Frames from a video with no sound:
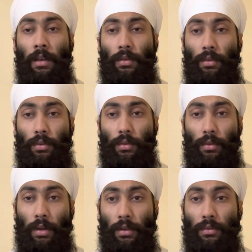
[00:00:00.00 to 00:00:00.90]

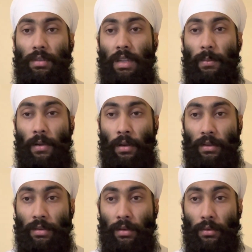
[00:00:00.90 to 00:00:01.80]
to reduce the production